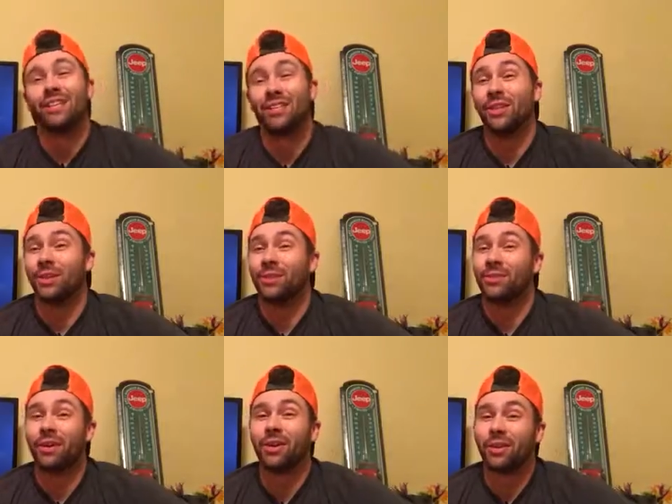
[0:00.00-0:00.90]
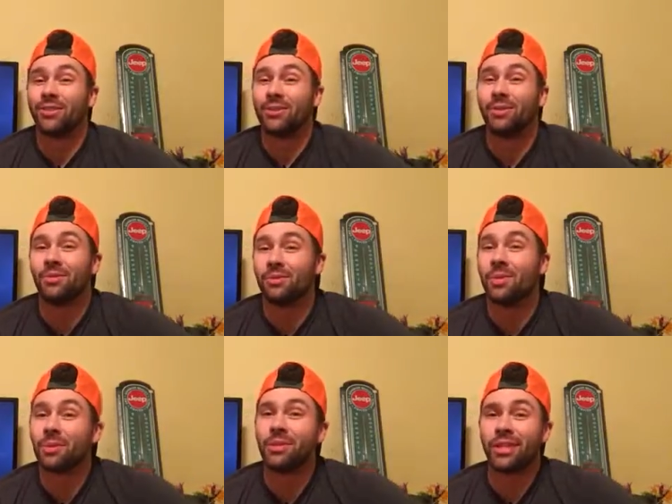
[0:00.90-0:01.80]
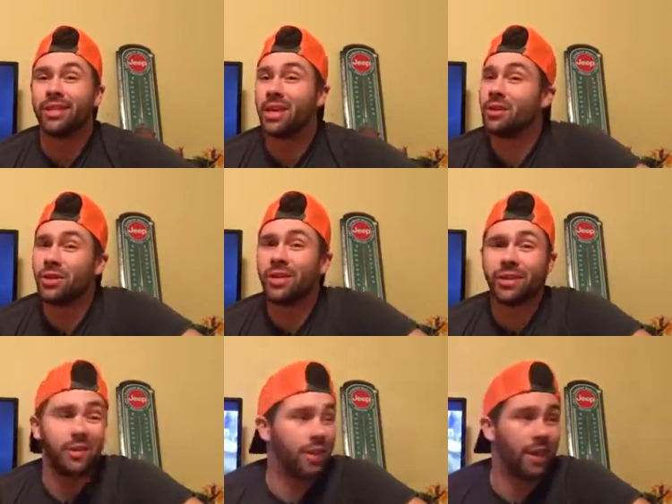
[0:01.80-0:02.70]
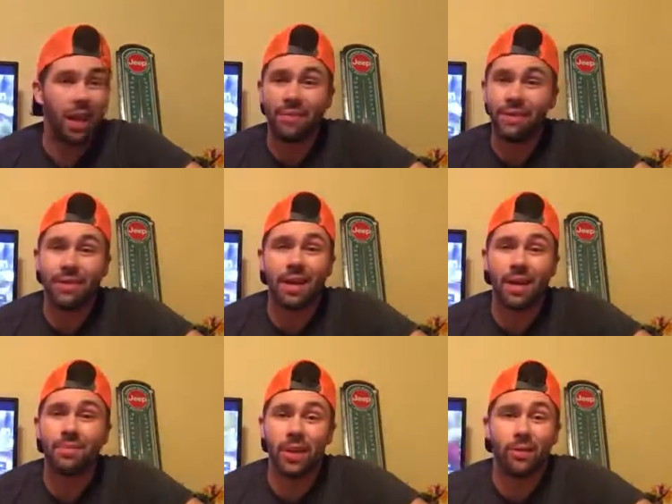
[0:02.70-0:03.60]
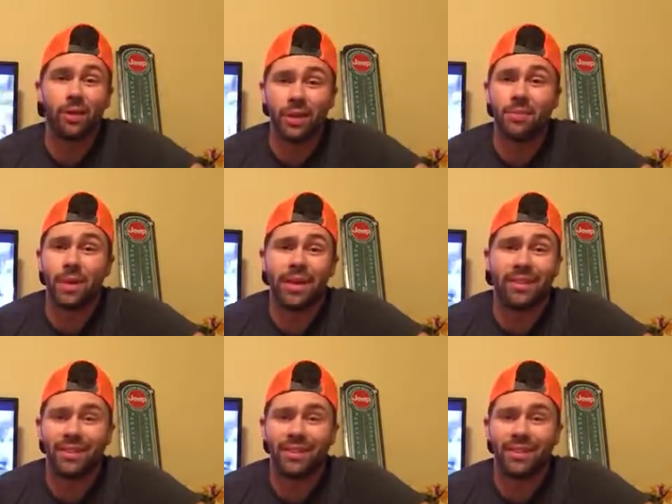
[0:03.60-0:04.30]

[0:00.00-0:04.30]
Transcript: you know, it's funny because people say that shit, and at the time they really mean